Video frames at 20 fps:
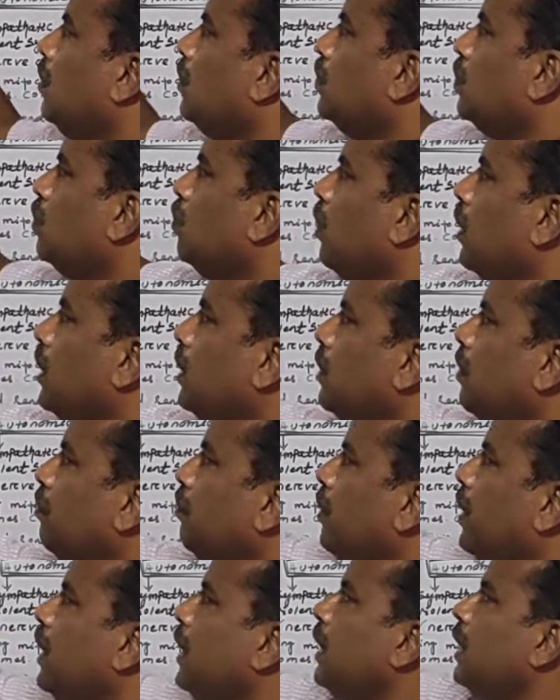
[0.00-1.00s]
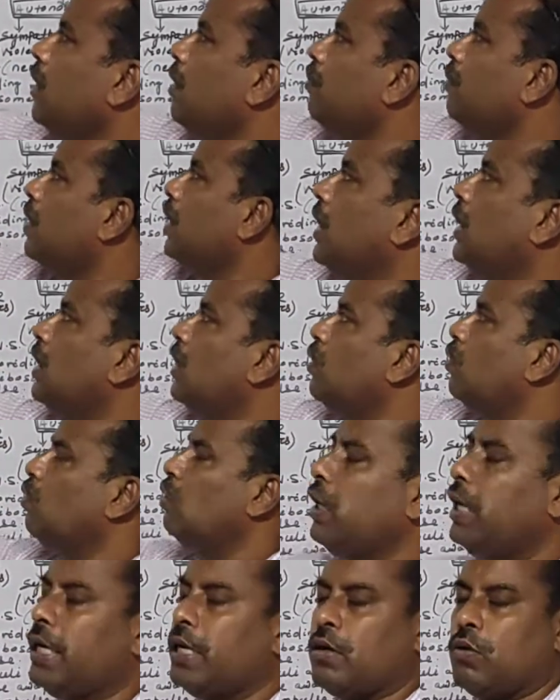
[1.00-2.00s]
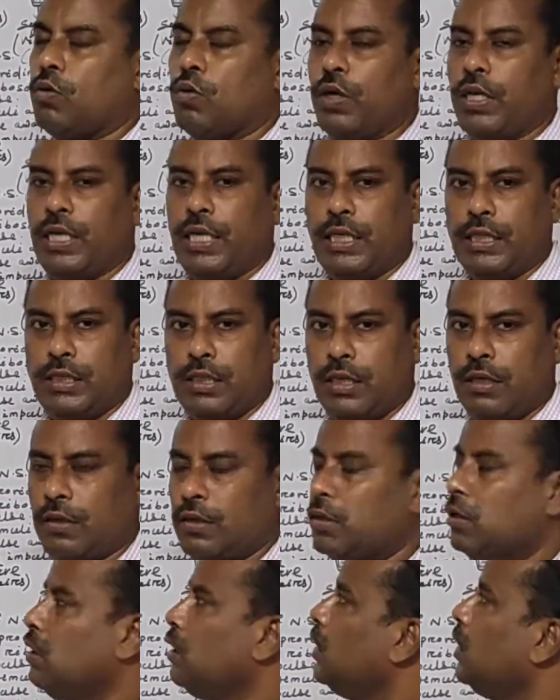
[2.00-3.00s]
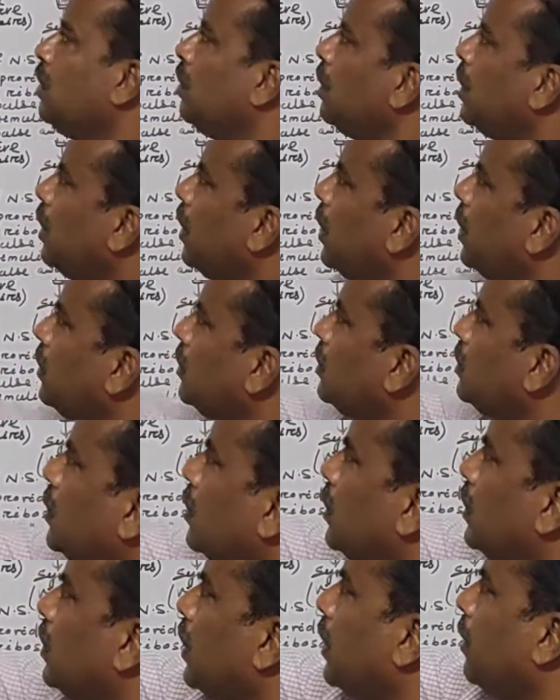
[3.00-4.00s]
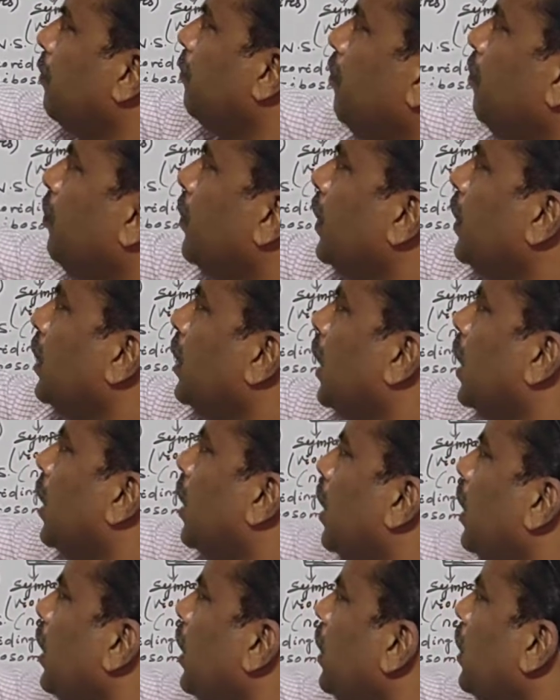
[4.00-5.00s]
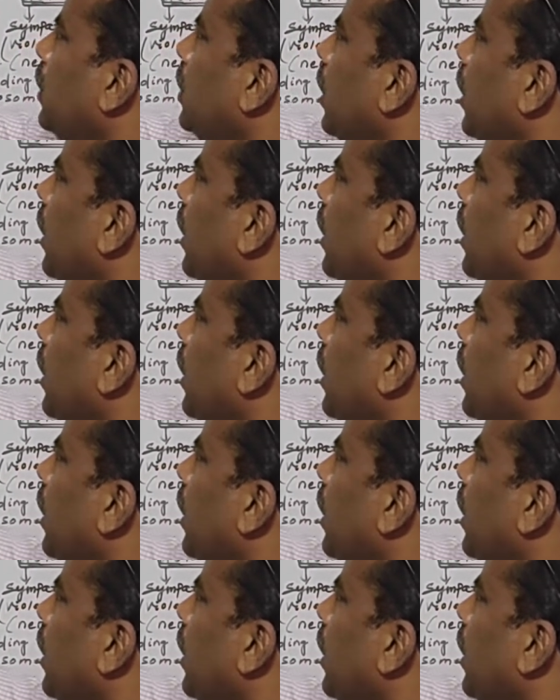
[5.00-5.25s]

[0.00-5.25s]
So what is the meaning of control and coordination? Here it is written, the correct